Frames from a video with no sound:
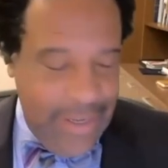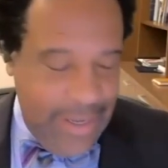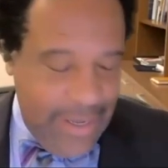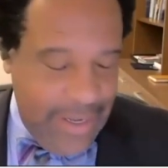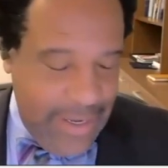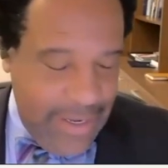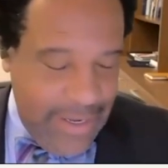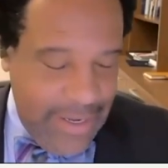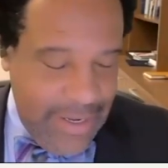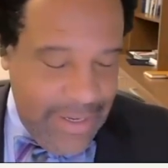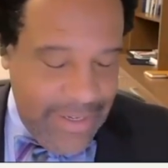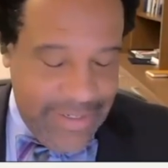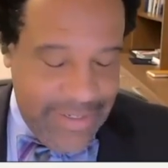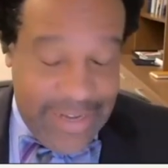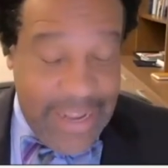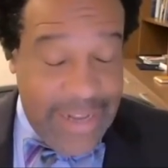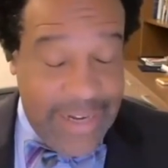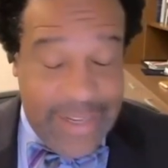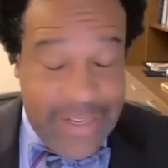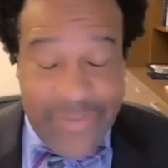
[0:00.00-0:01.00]
Uh,
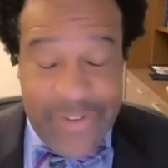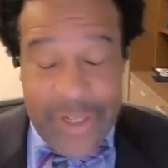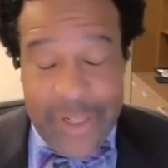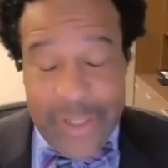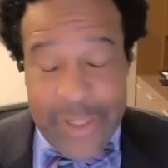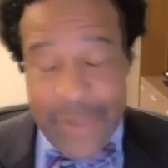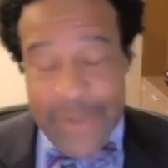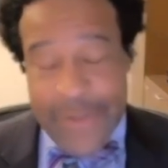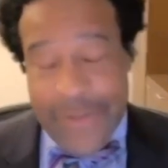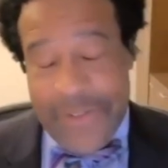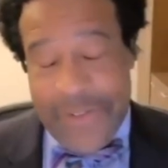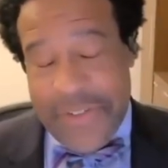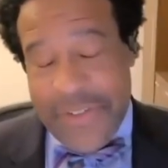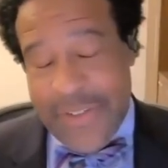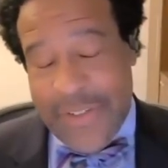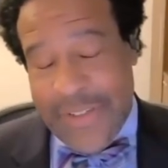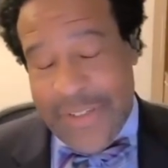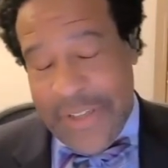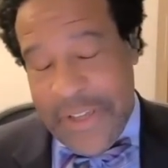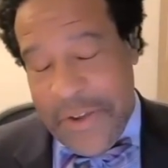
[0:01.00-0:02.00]
not even
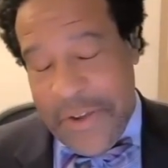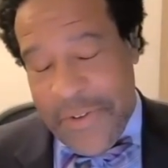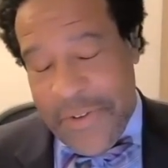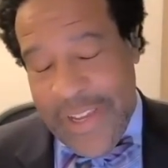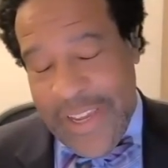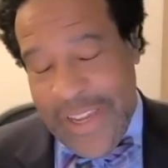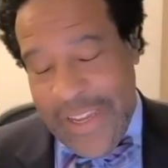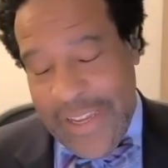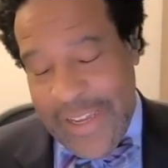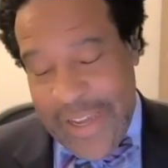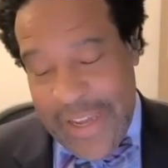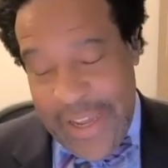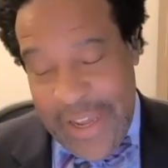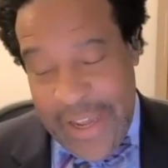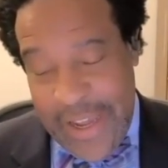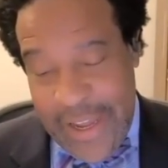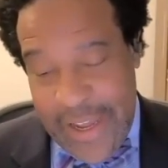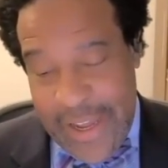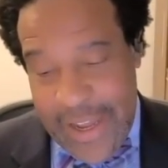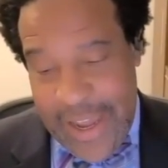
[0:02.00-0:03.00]
close. Okay.
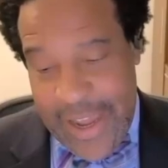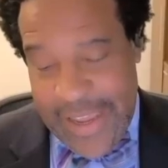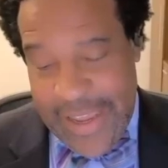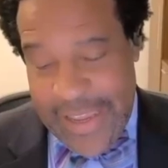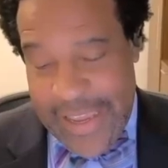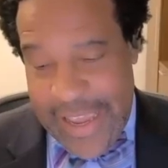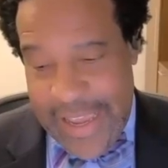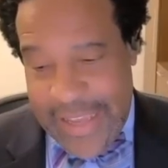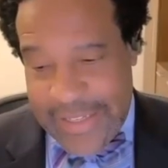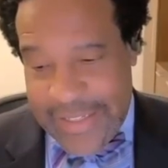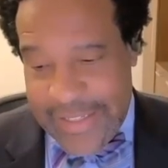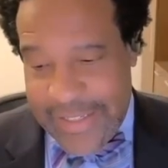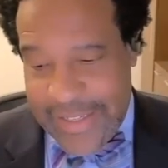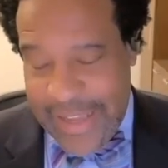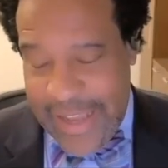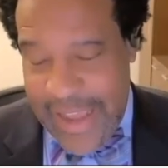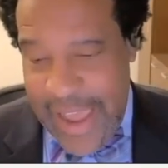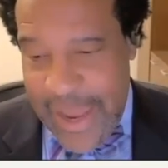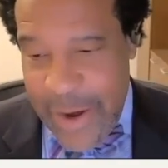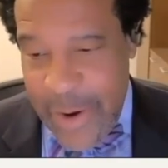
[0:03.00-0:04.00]
Uh, I guess
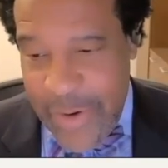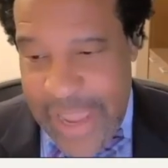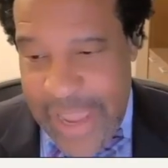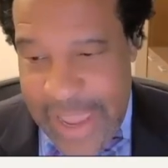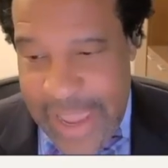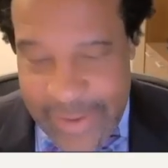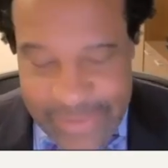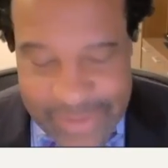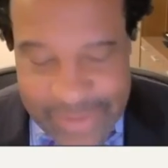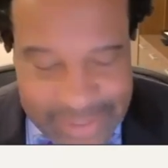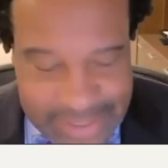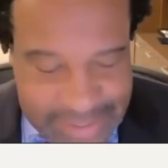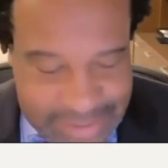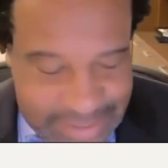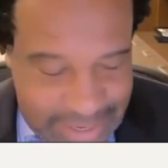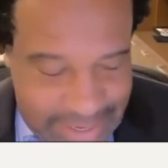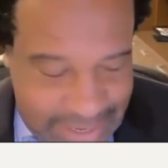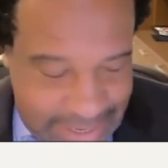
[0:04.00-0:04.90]
I don't have six.